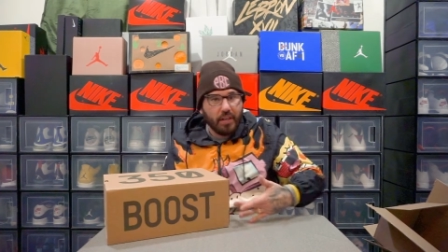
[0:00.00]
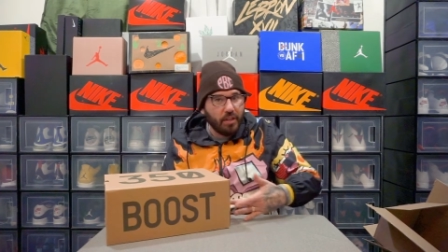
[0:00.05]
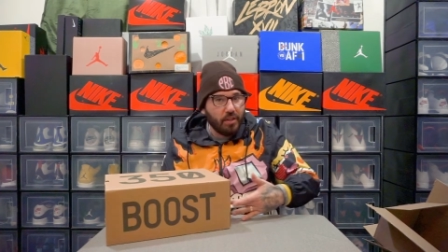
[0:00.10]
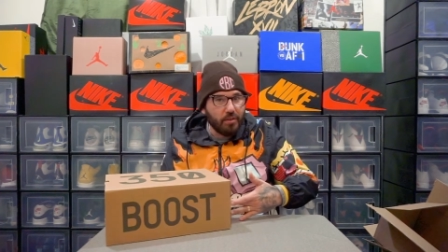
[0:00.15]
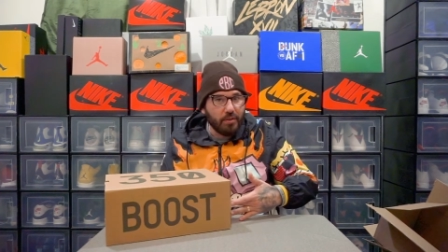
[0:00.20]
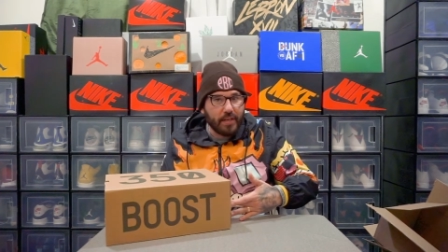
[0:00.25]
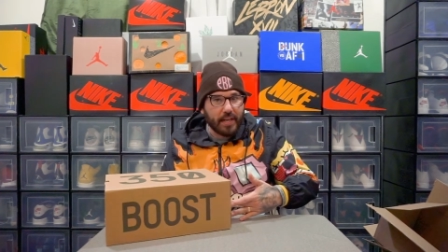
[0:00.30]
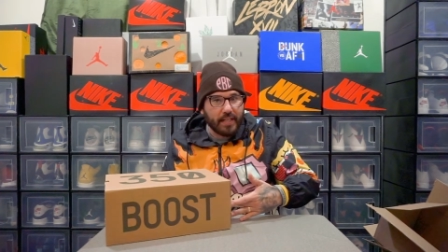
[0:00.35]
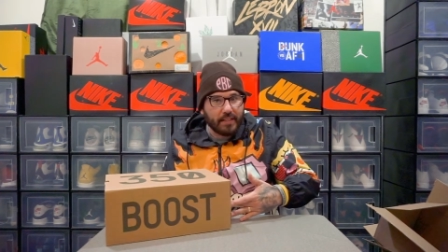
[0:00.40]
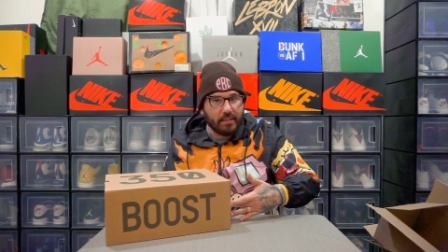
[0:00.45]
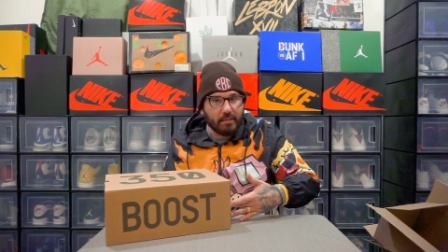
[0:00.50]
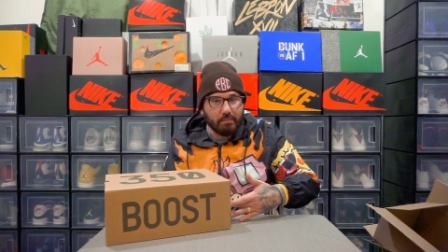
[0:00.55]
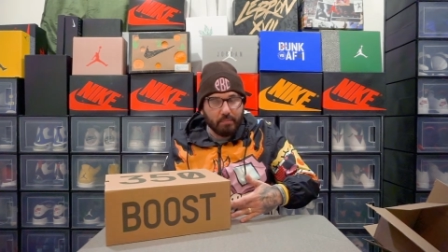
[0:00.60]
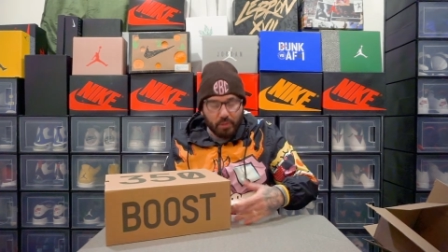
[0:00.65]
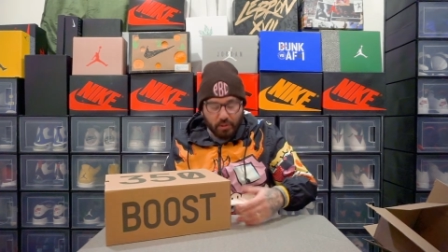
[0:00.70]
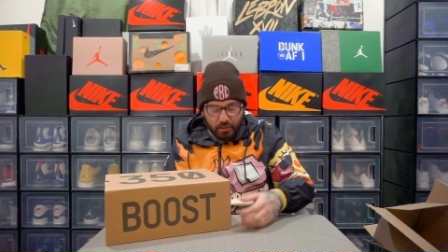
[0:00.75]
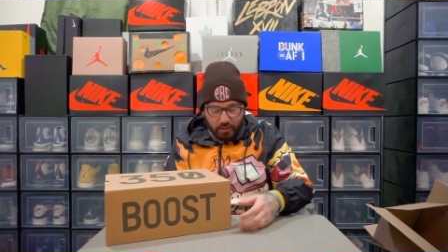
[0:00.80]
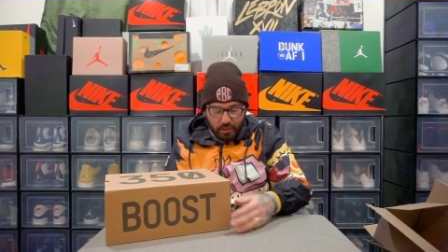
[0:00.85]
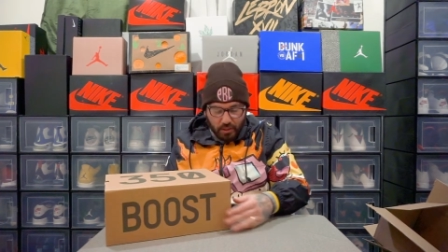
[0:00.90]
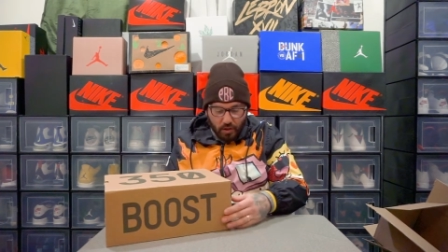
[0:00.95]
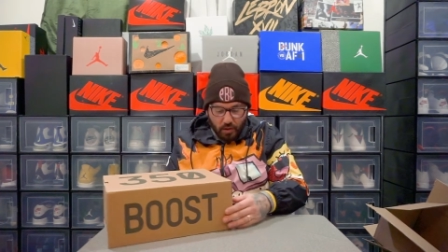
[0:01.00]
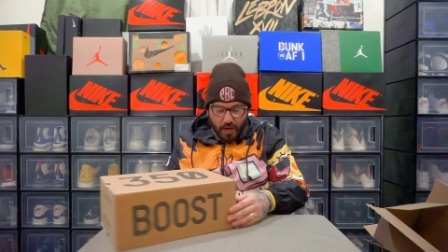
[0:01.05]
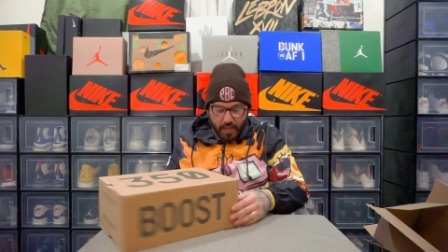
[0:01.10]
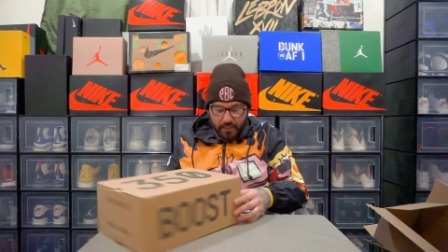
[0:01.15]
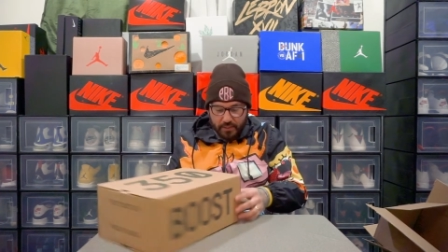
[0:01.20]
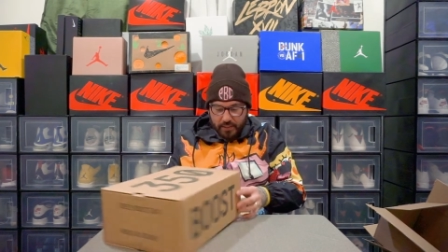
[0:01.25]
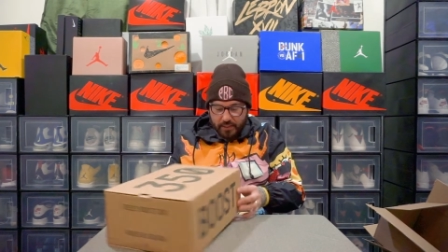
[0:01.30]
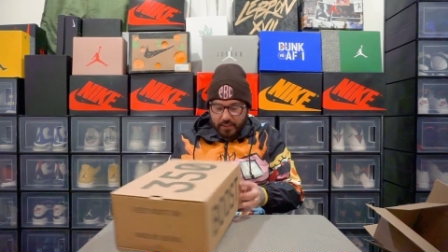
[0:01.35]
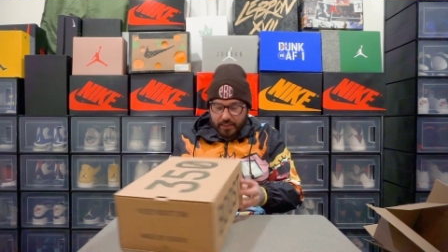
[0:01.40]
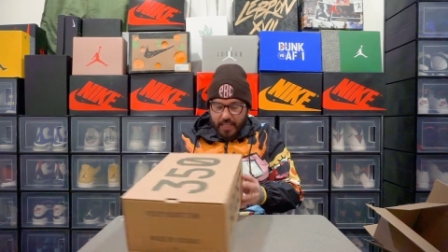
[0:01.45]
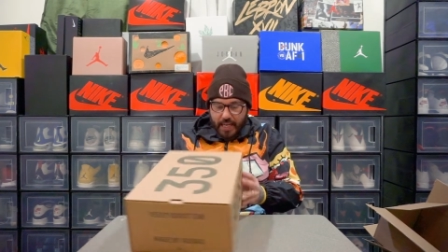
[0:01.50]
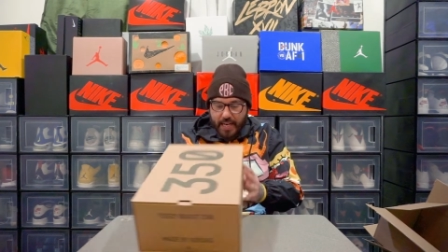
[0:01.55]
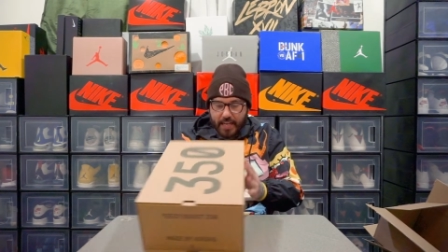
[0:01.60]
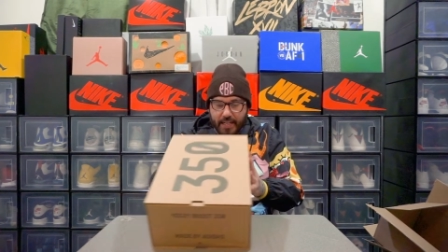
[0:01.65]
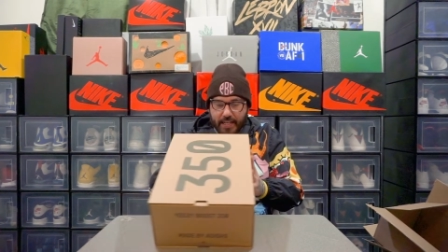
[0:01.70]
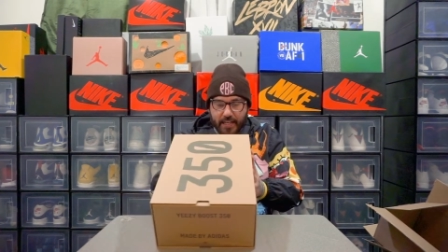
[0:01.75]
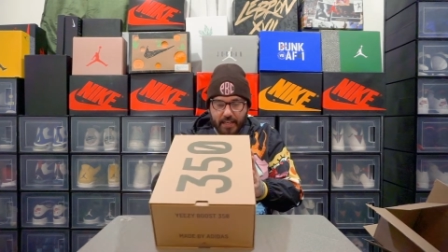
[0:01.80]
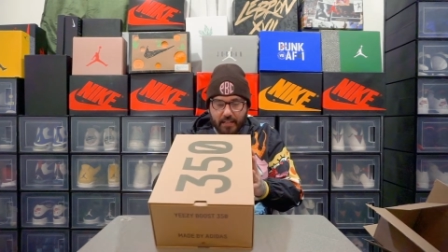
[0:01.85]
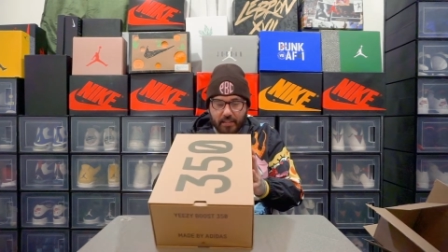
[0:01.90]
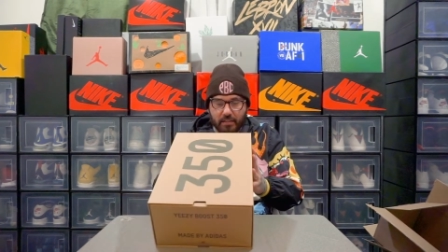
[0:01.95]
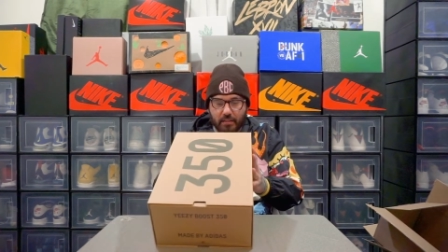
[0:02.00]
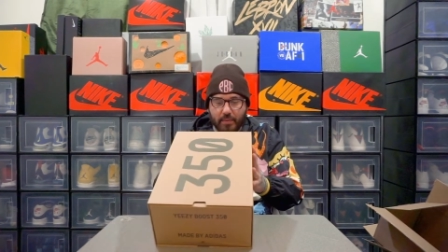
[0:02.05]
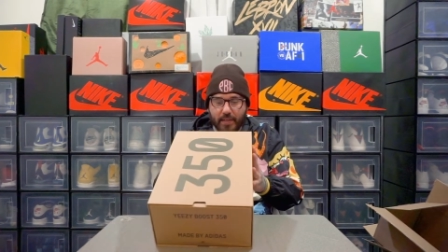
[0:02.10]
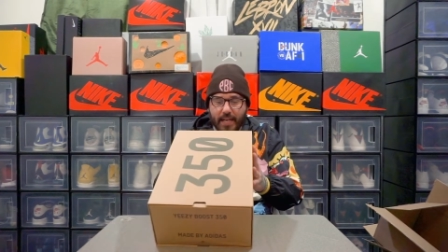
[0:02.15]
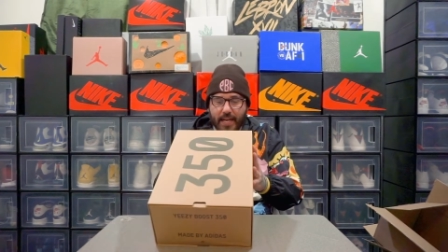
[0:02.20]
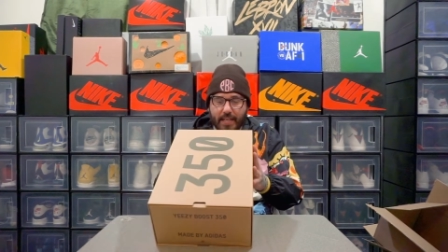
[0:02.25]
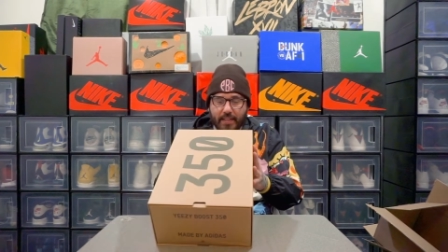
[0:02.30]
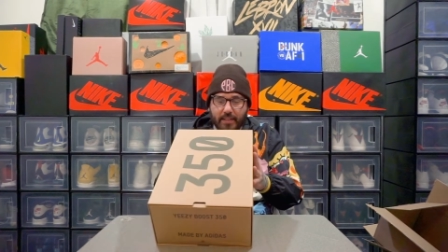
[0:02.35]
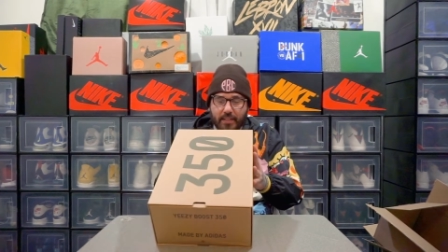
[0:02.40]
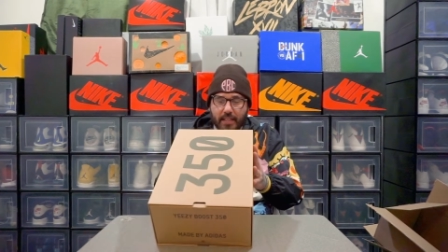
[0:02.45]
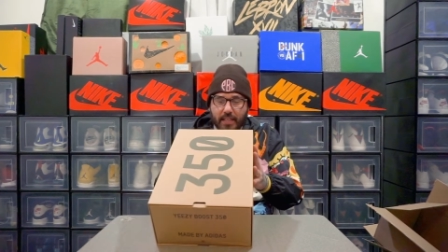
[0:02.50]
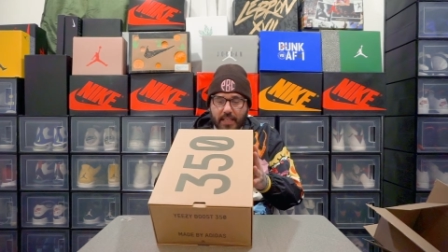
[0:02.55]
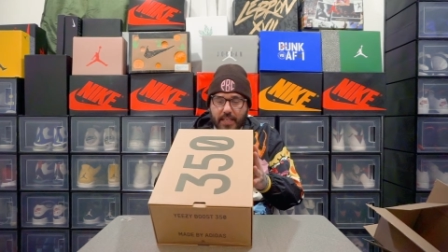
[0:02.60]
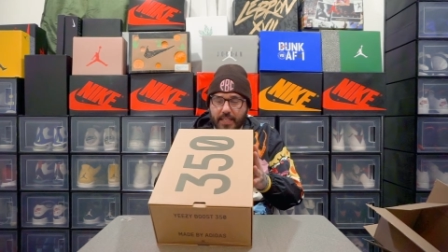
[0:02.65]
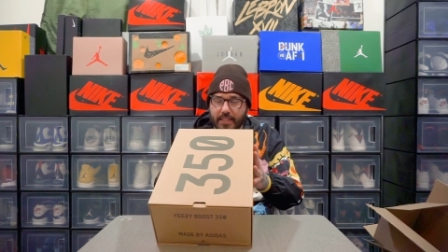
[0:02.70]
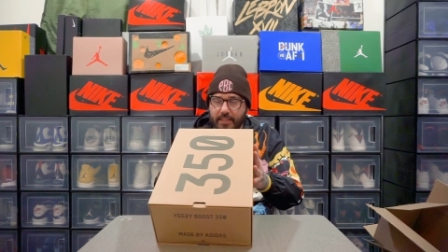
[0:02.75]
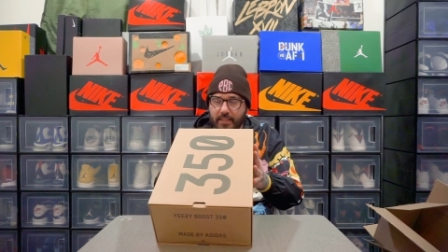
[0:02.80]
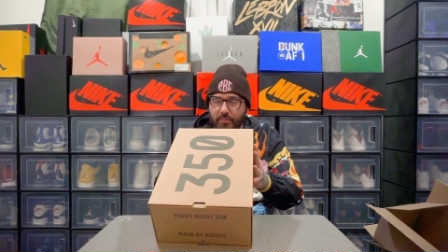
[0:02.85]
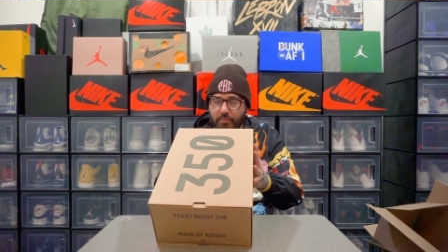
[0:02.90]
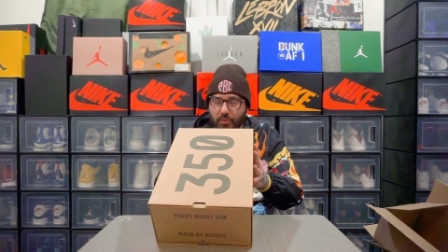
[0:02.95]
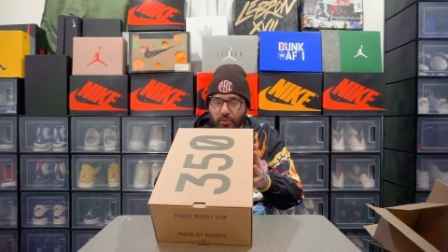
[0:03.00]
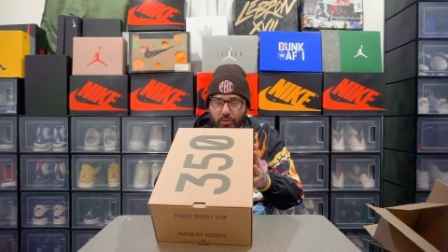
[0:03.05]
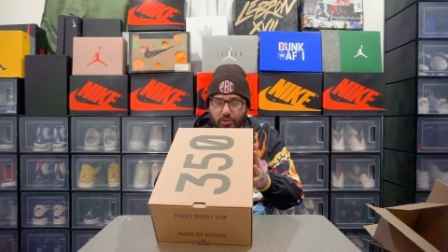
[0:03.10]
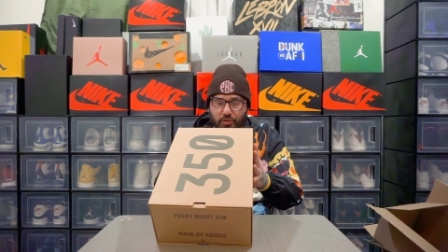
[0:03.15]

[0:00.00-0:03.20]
You got the boost across the side here. So we got the Yeezy Boost